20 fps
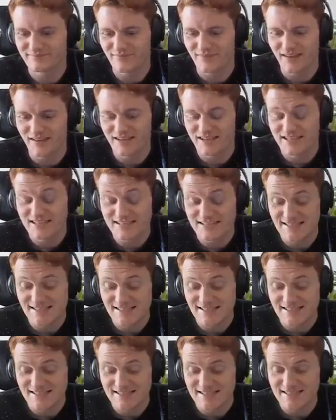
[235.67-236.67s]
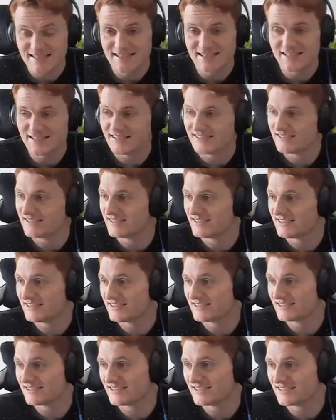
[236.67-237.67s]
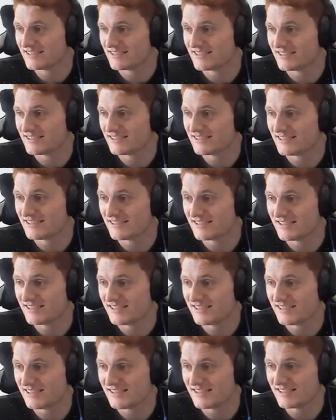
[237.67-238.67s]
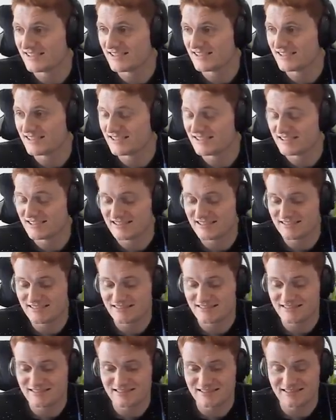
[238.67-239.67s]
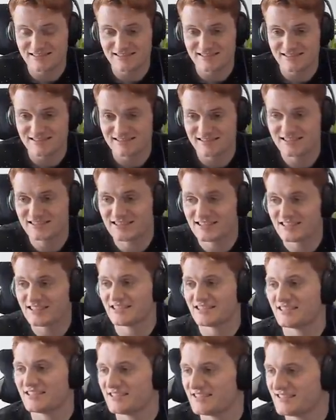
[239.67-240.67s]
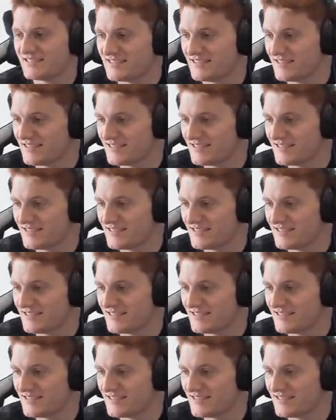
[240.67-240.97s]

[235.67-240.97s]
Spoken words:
No words are spoken by the person on screen.